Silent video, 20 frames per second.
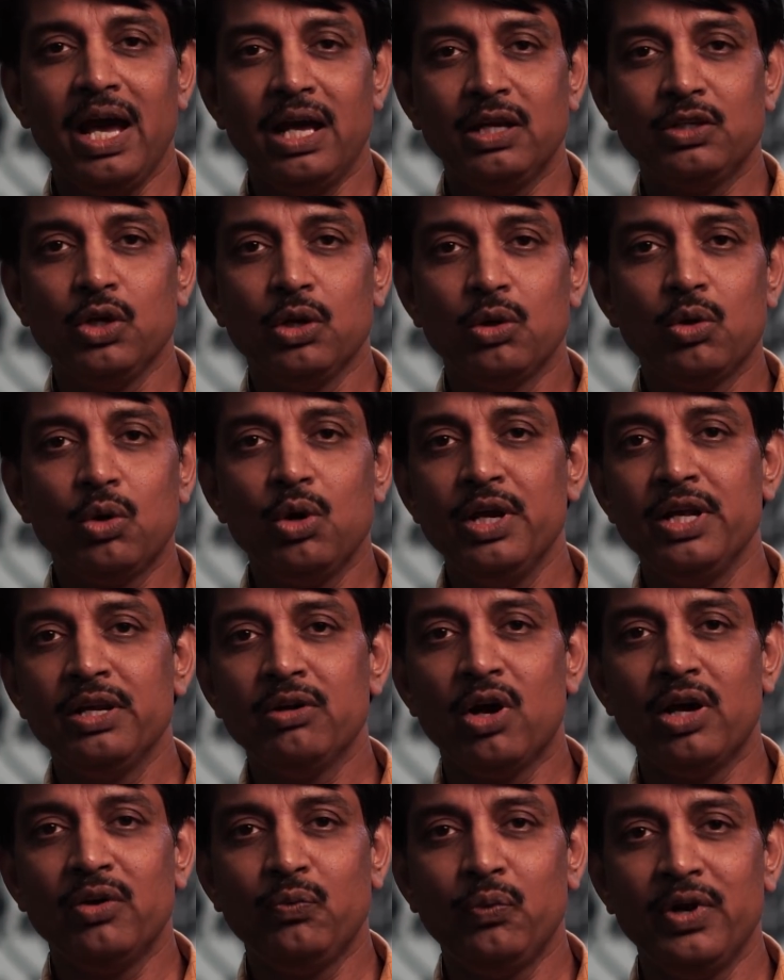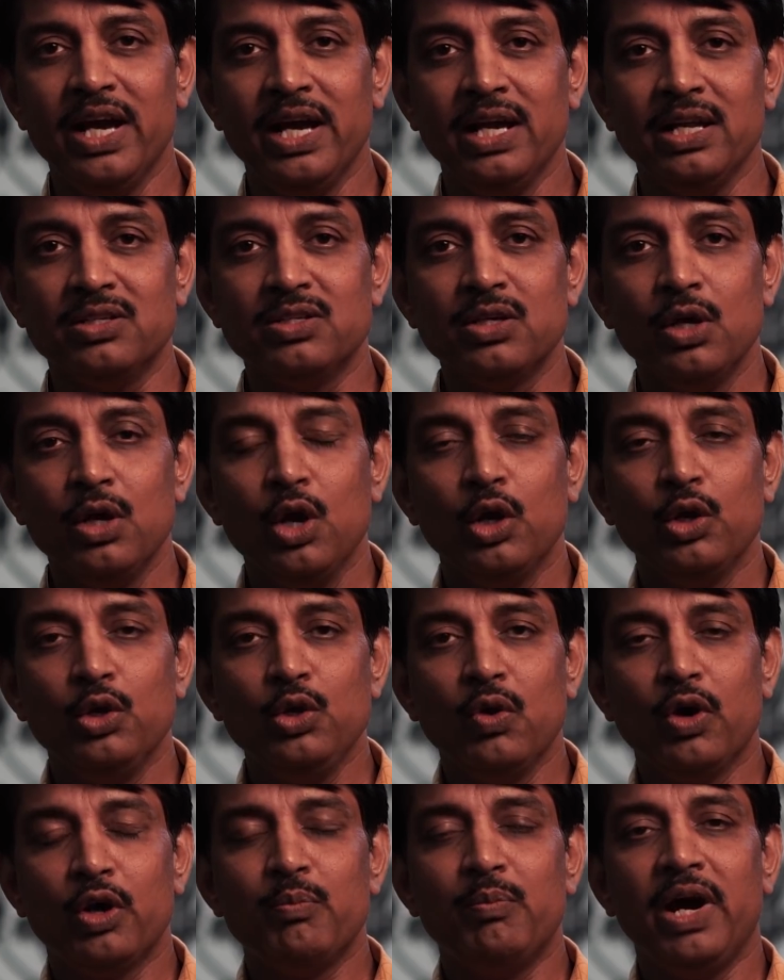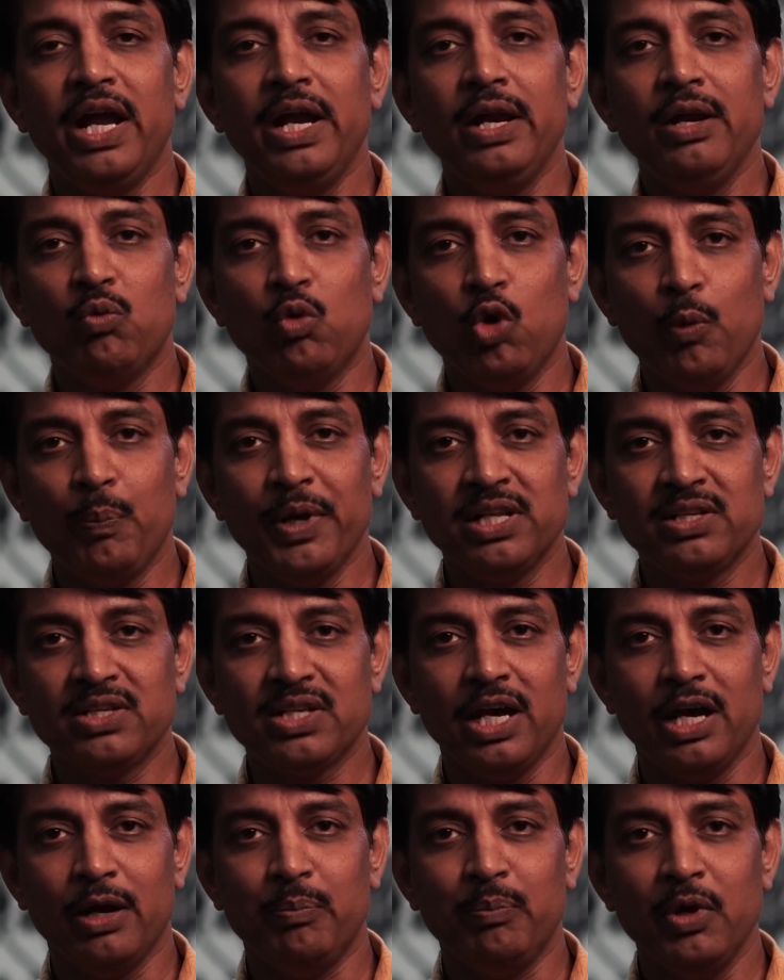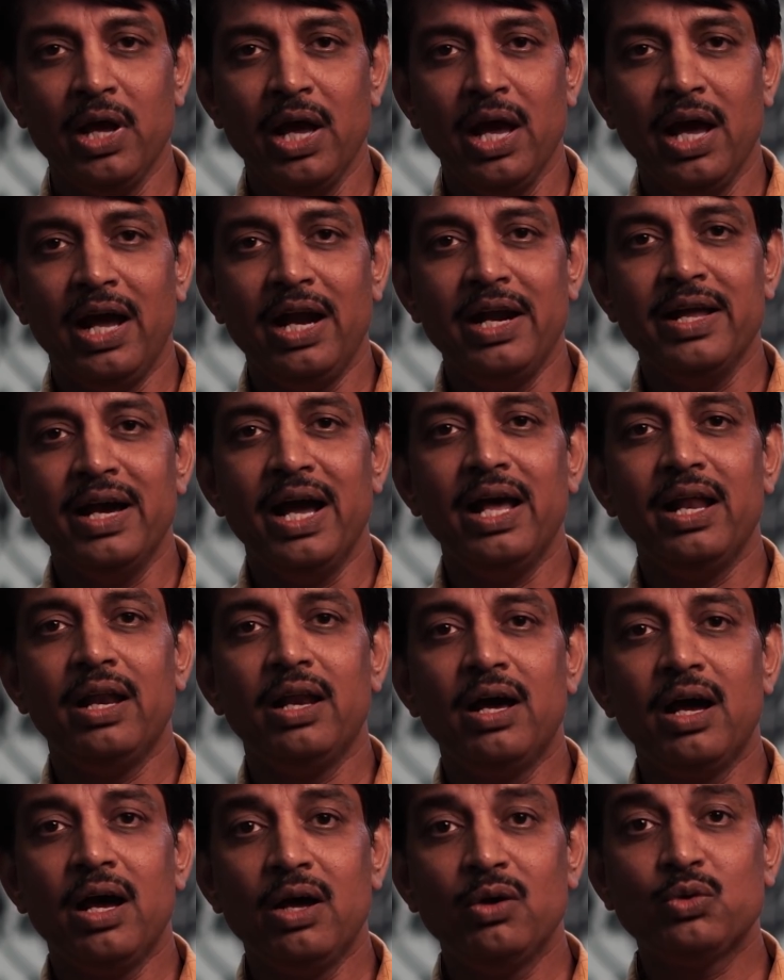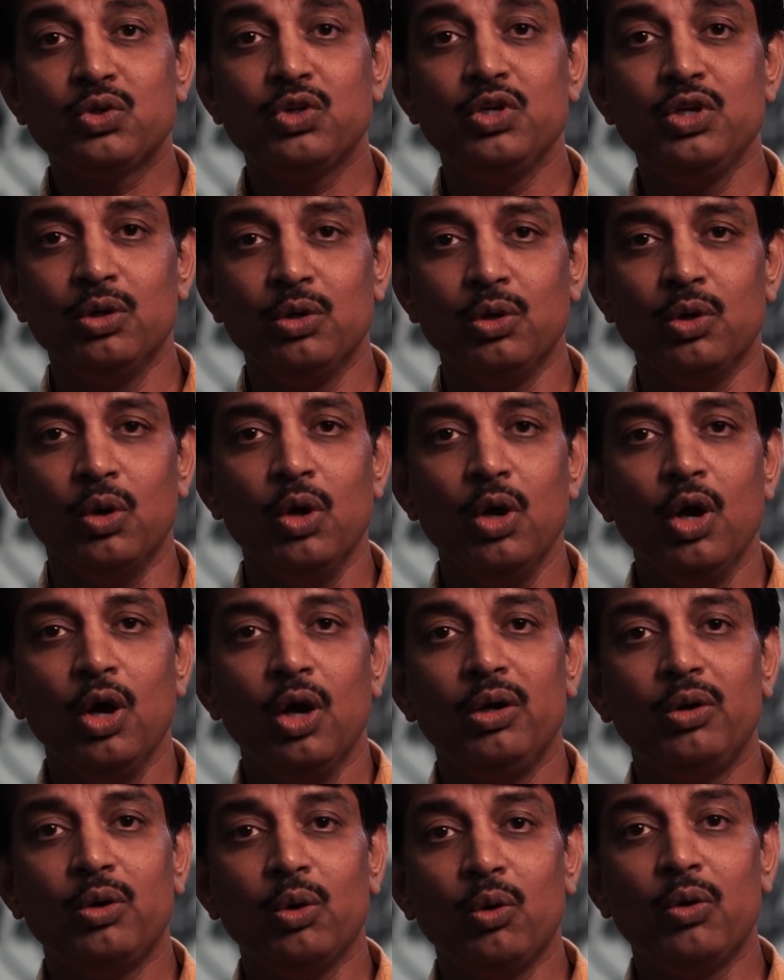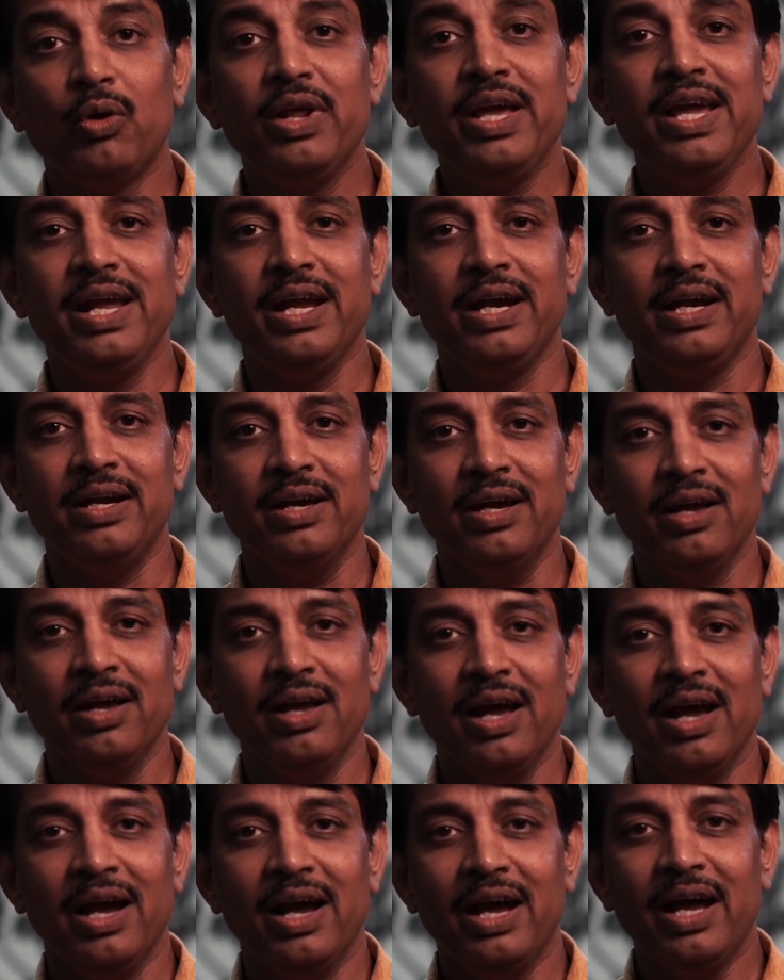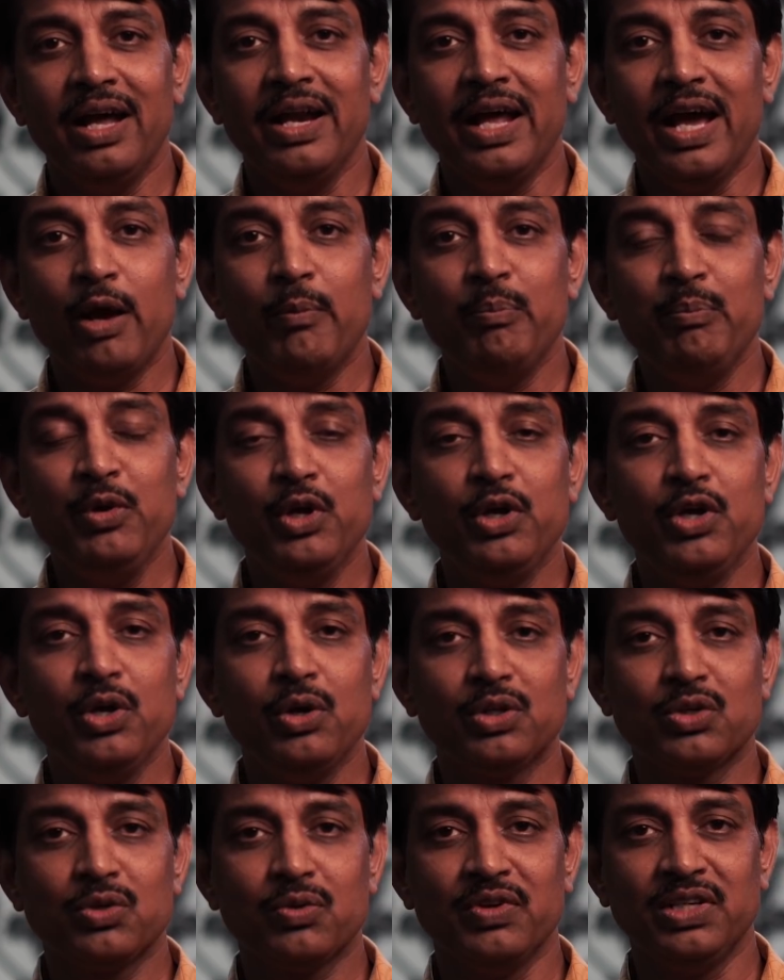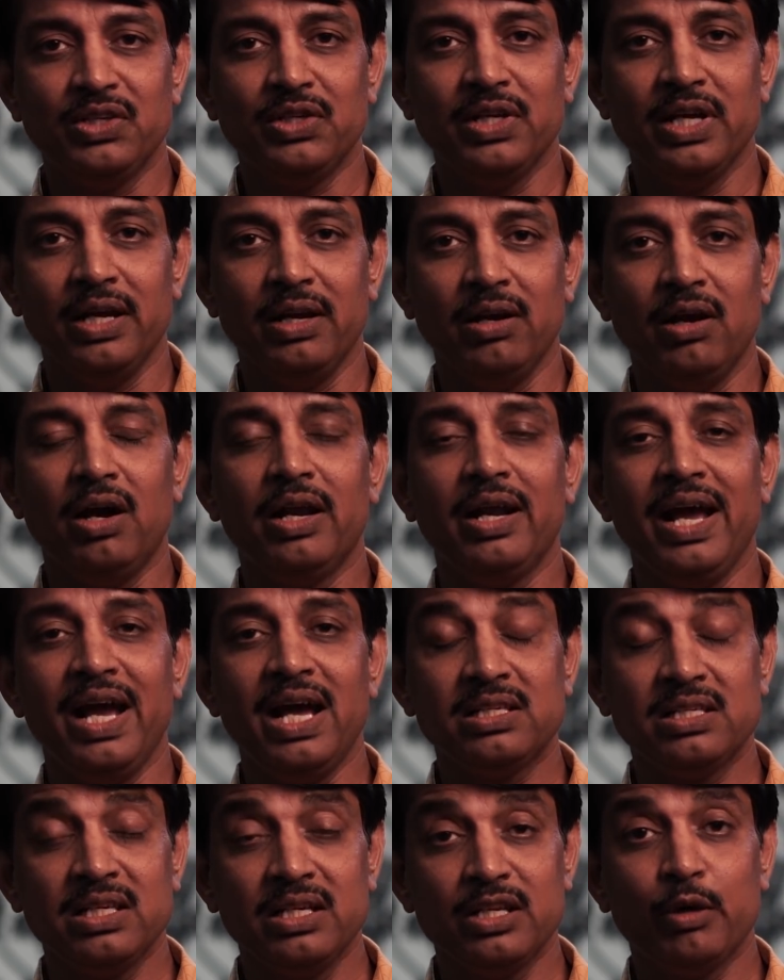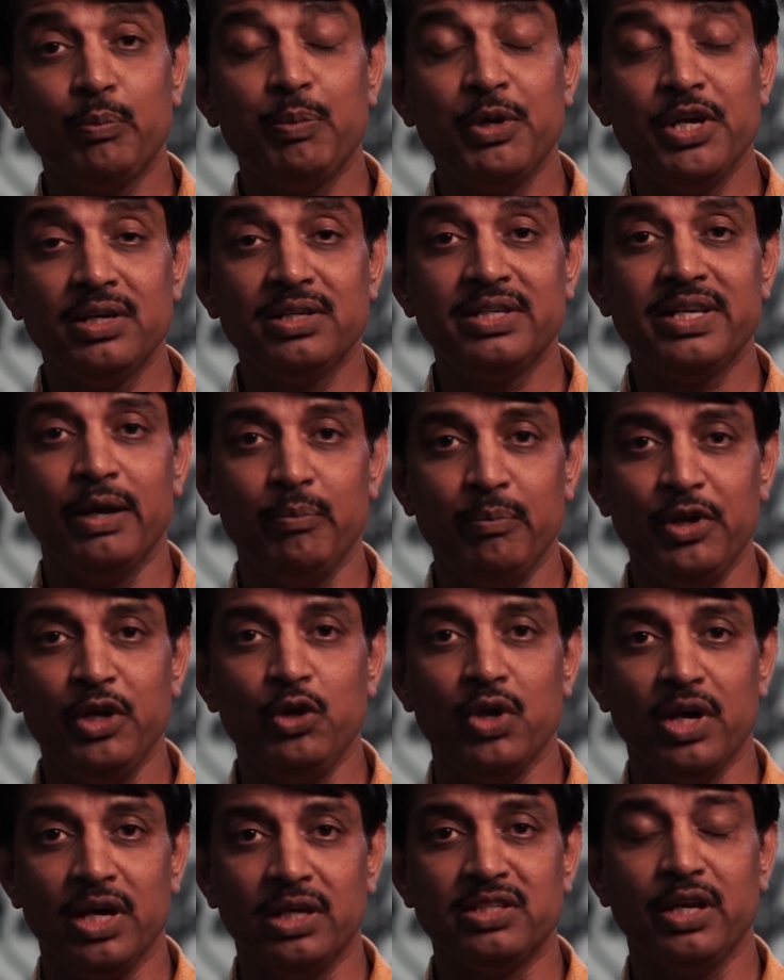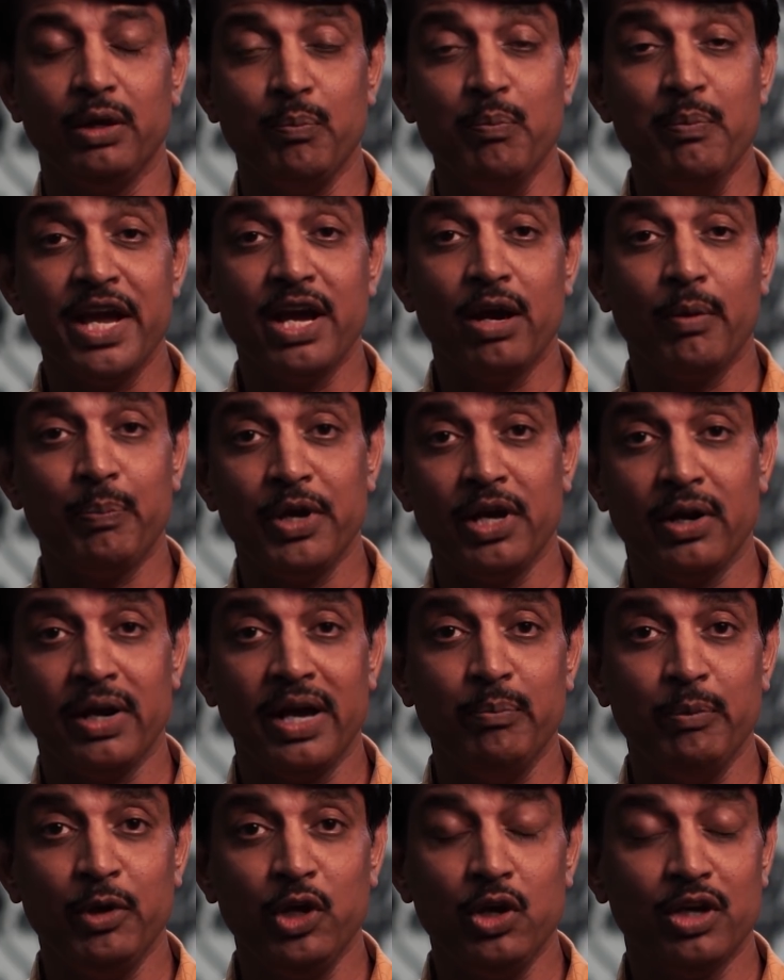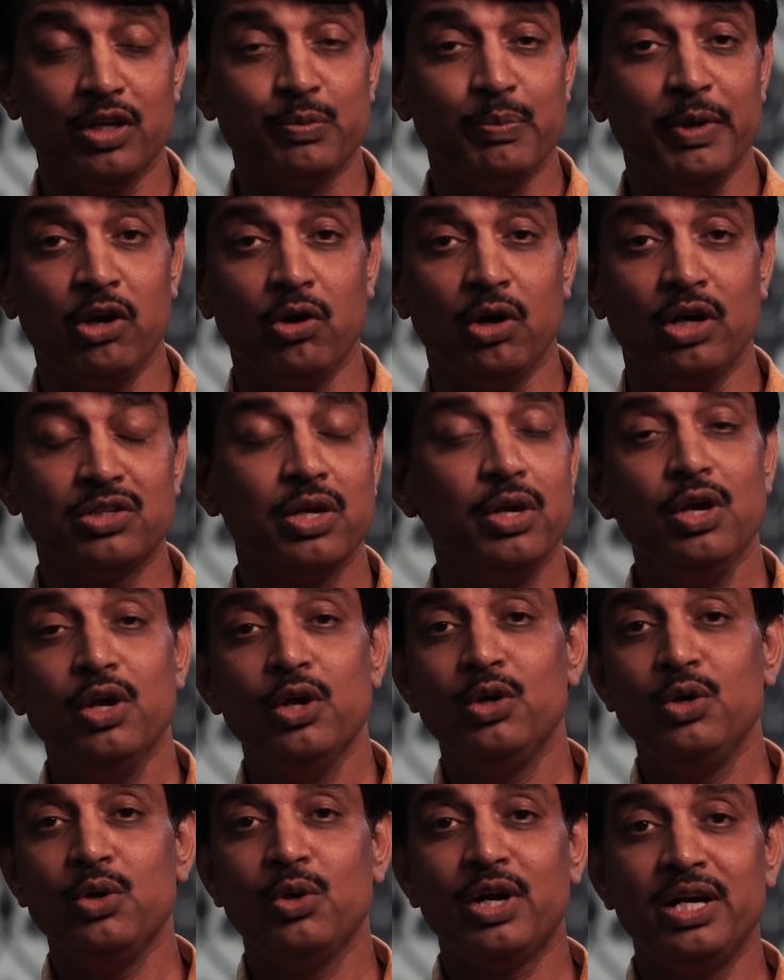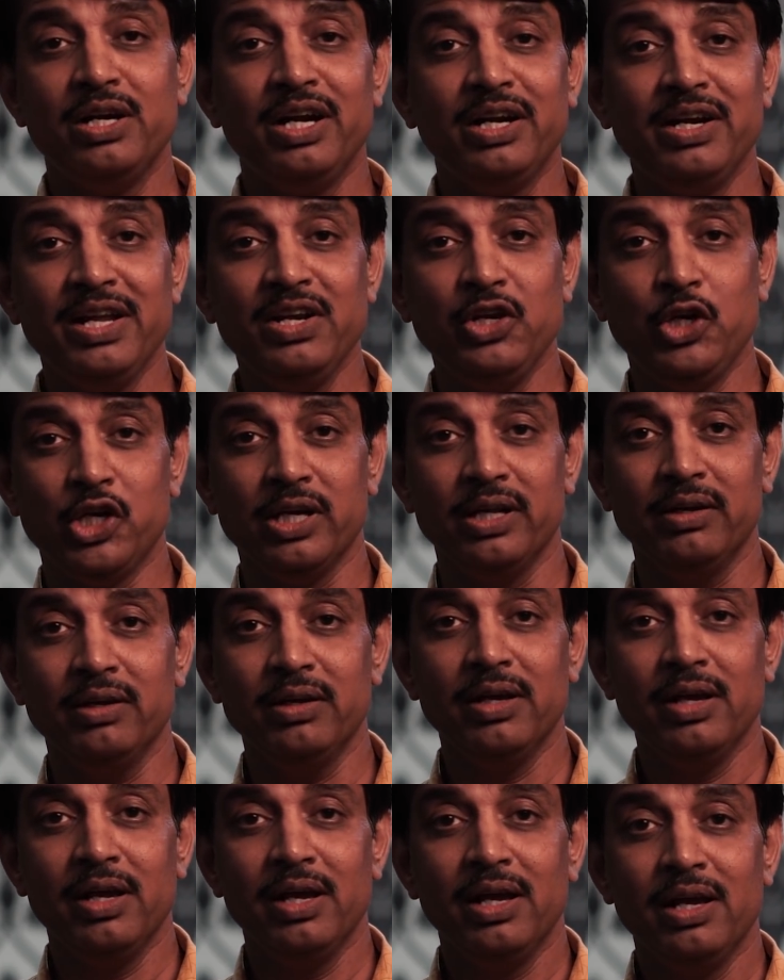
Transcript: As you grow in confidence, your mind opens up and allows you to read an ambiguous question, or as it appears ambiguous, it may appear ambiguous because you are under tension.